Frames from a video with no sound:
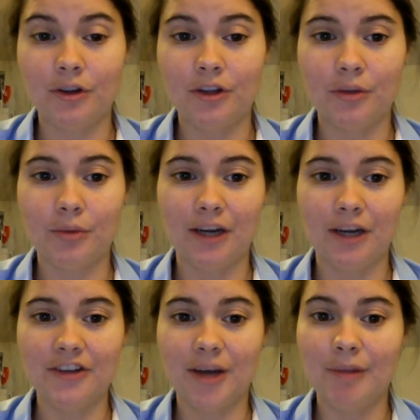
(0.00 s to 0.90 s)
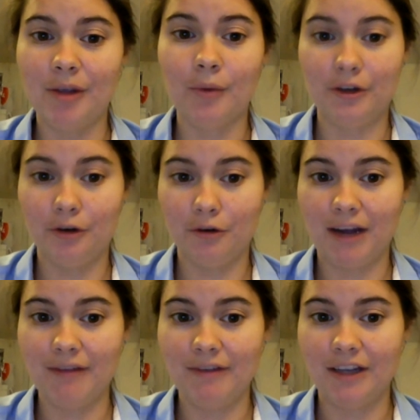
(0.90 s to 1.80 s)
you want to tell me when you're
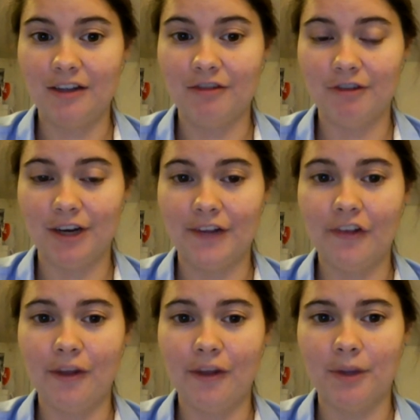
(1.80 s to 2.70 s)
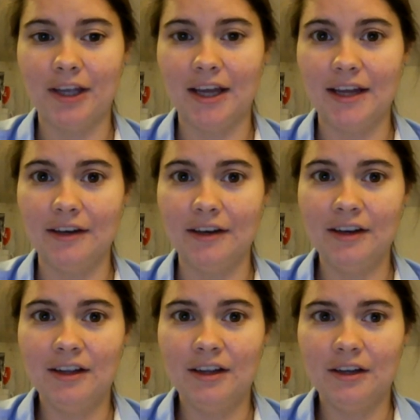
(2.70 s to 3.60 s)
arriving in France so that we can
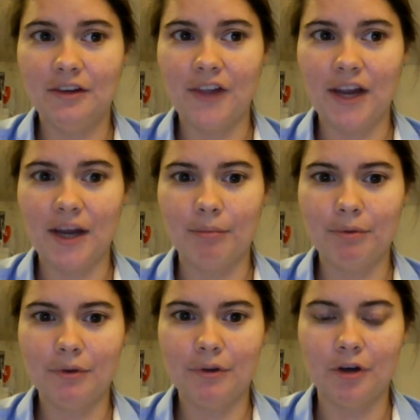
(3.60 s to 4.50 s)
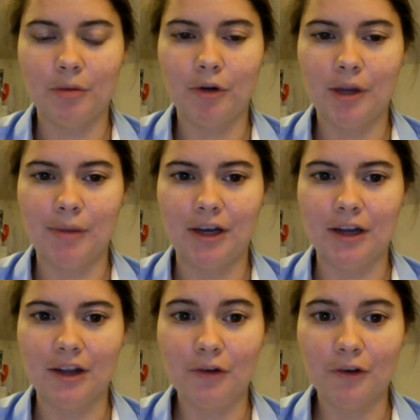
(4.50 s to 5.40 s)
set up your
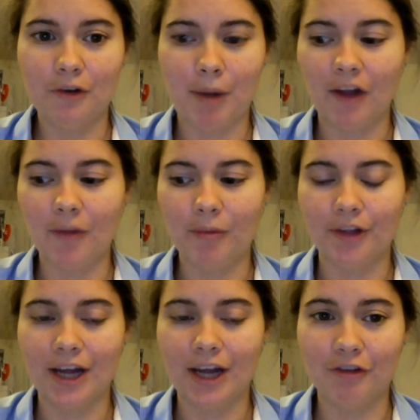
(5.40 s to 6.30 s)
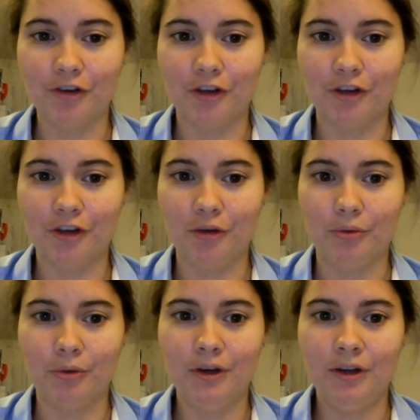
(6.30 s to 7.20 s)
appointment as soon as possible after you
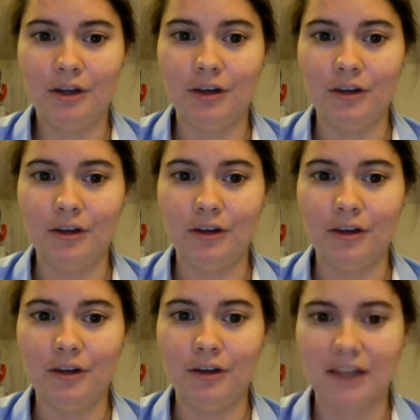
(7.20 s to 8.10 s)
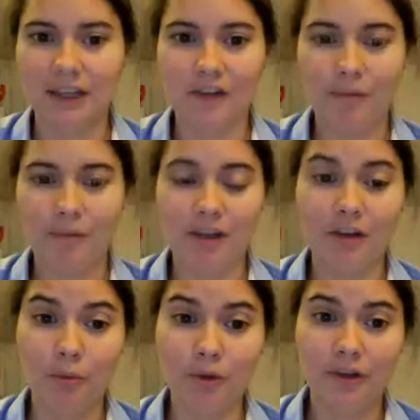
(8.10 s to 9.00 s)
sign a lease, because
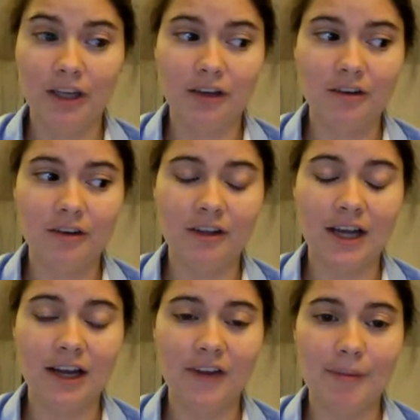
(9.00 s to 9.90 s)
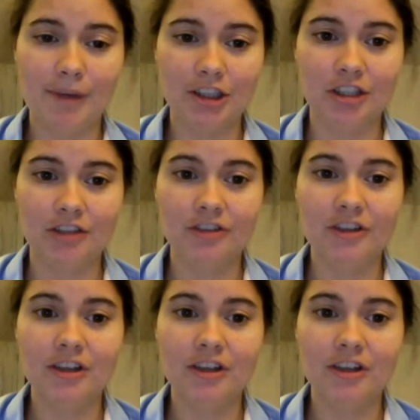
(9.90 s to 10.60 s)
you will need, as I mentioned,